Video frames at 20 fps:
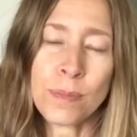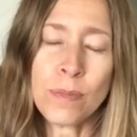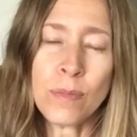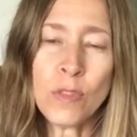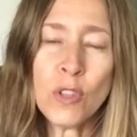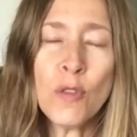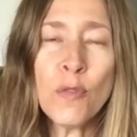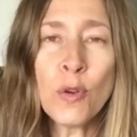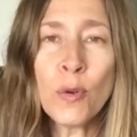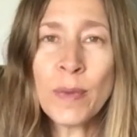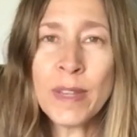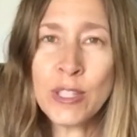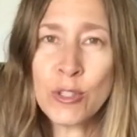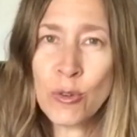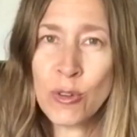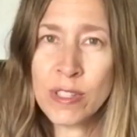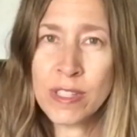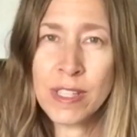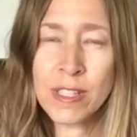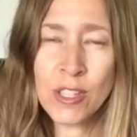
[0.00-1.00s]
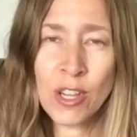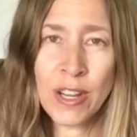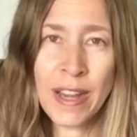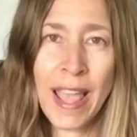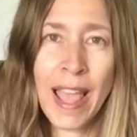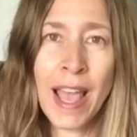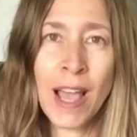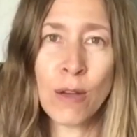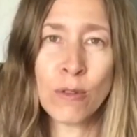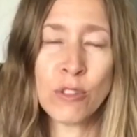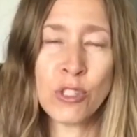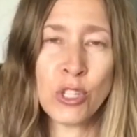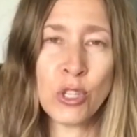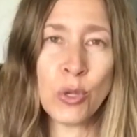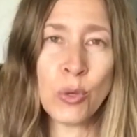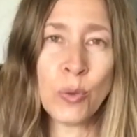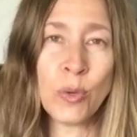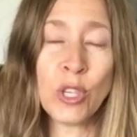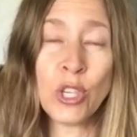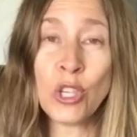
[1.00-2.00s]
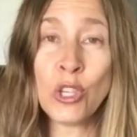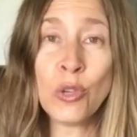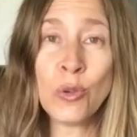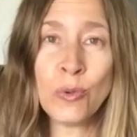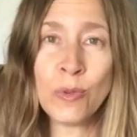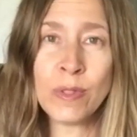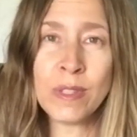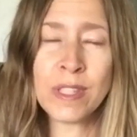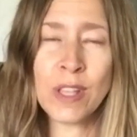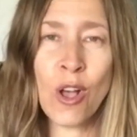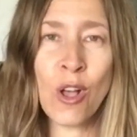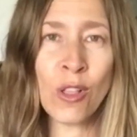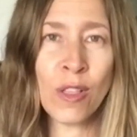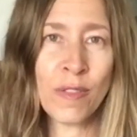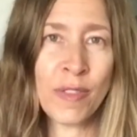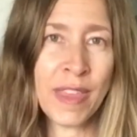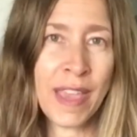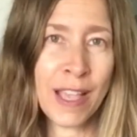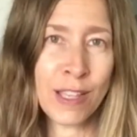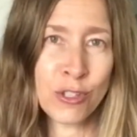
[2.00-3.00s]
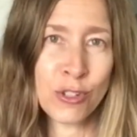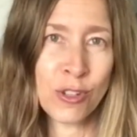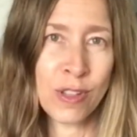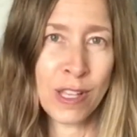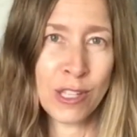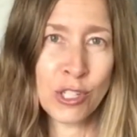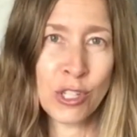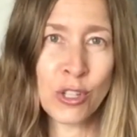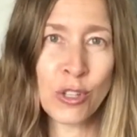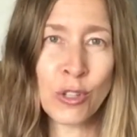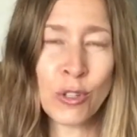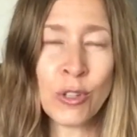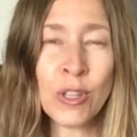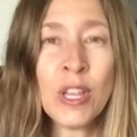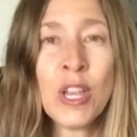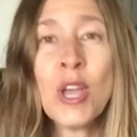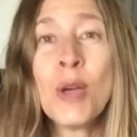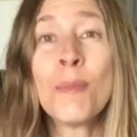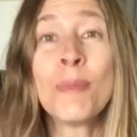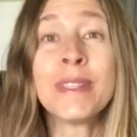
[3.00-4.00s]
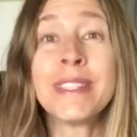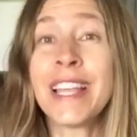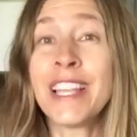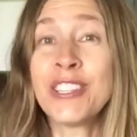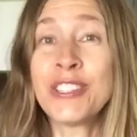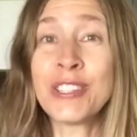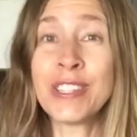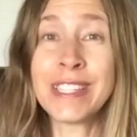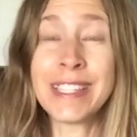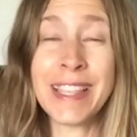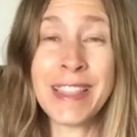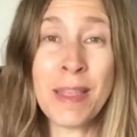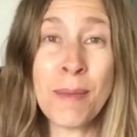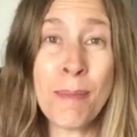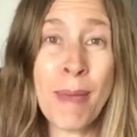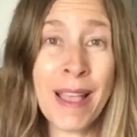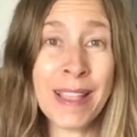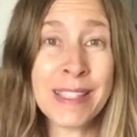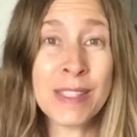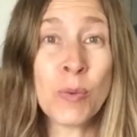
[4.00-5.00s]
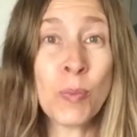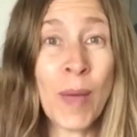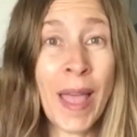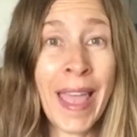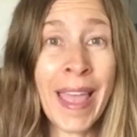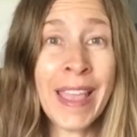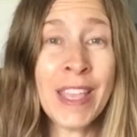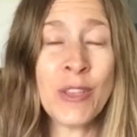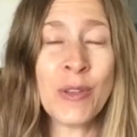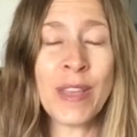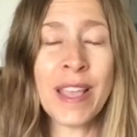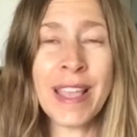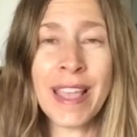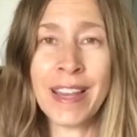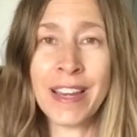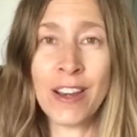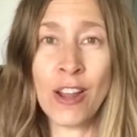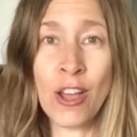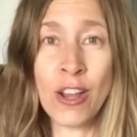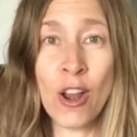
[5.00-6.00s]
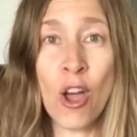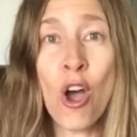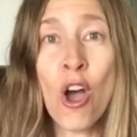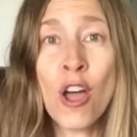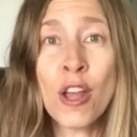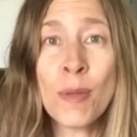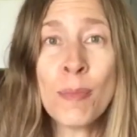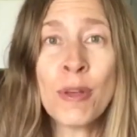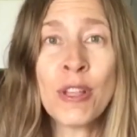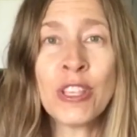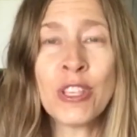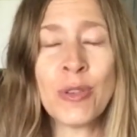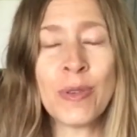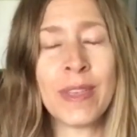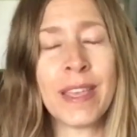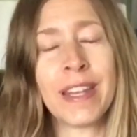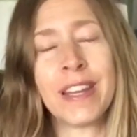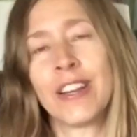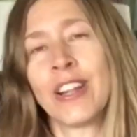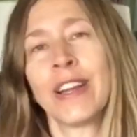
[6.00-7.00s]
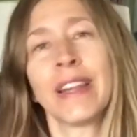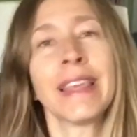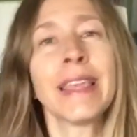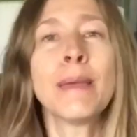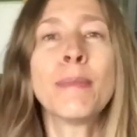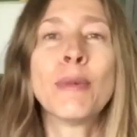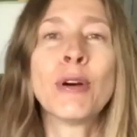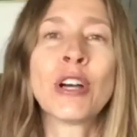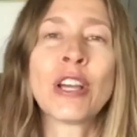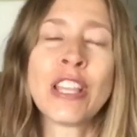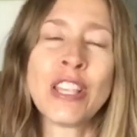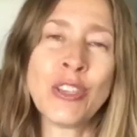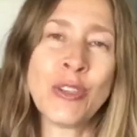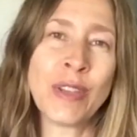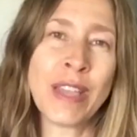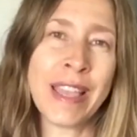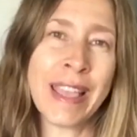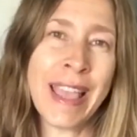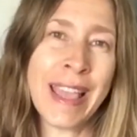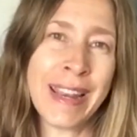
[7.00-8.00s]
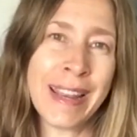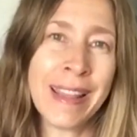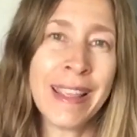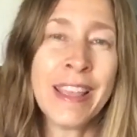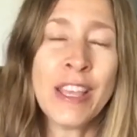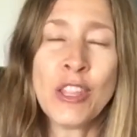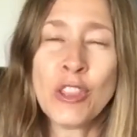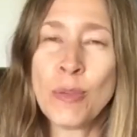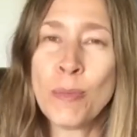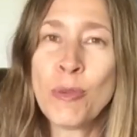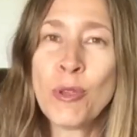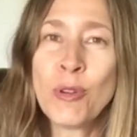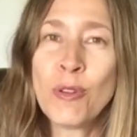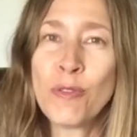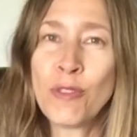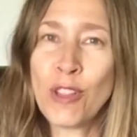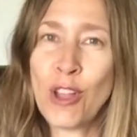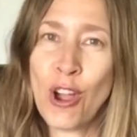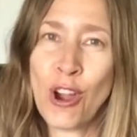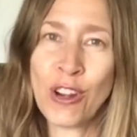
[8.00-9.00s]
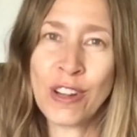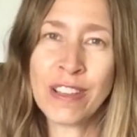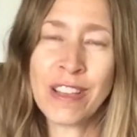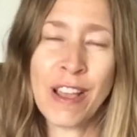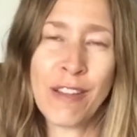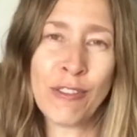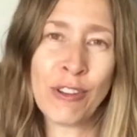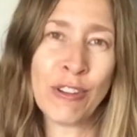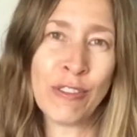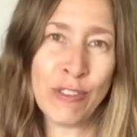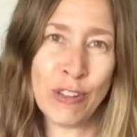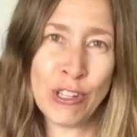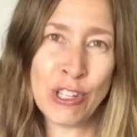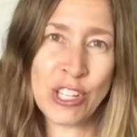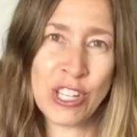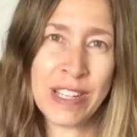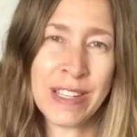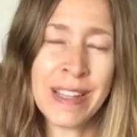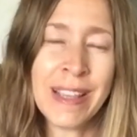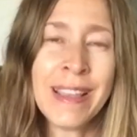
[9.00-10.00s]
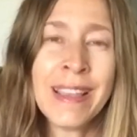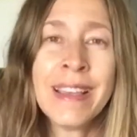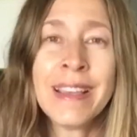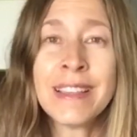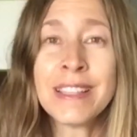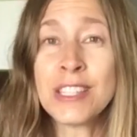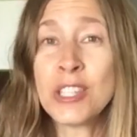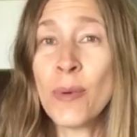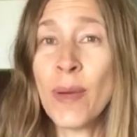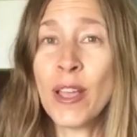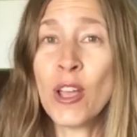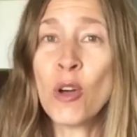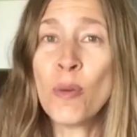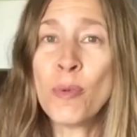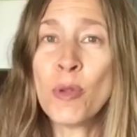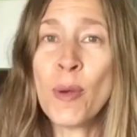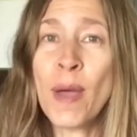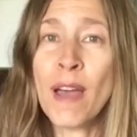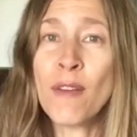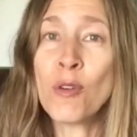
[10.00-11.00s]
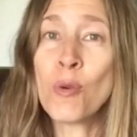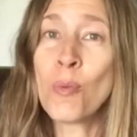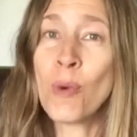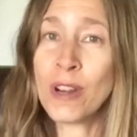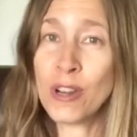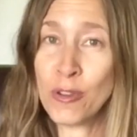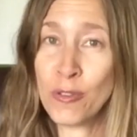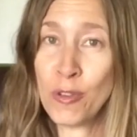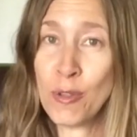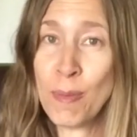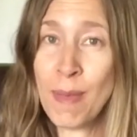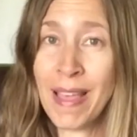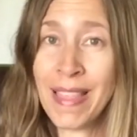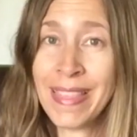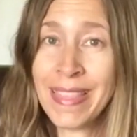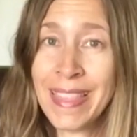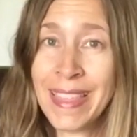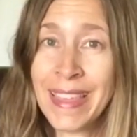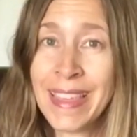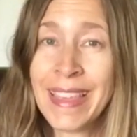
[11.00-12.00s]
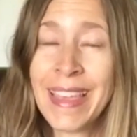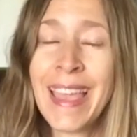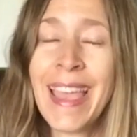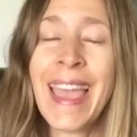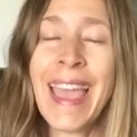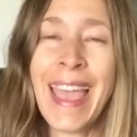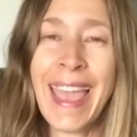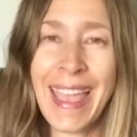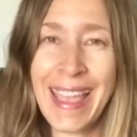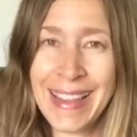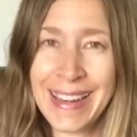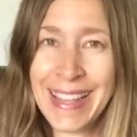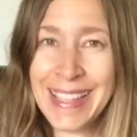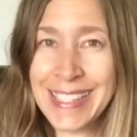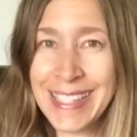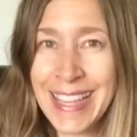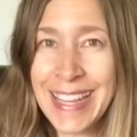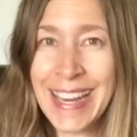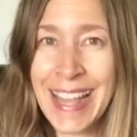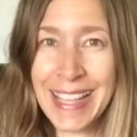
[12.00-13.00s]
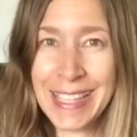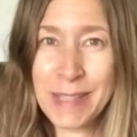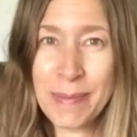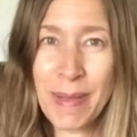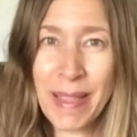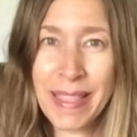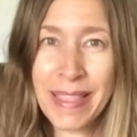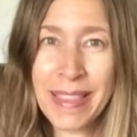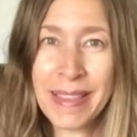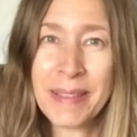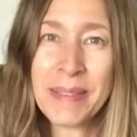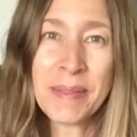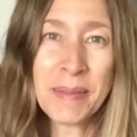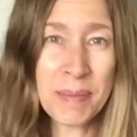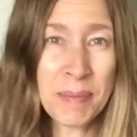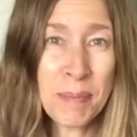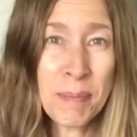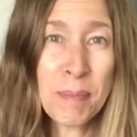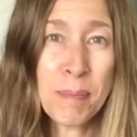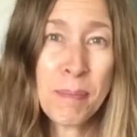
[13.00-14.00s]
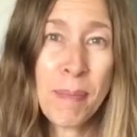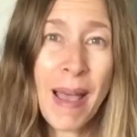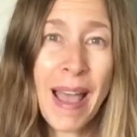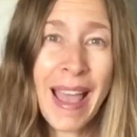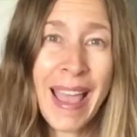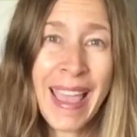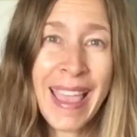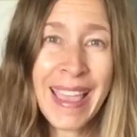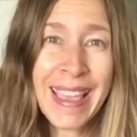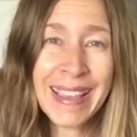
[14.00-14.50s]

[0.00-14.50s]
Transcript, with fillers: for resources on how to use all of the astrological potentials in the best way. You can get it on Audible, you can get it on ebook, and you can get the beautiful hardcover version. So I hope you have a wonderful month, and I'll see you next month. Bye!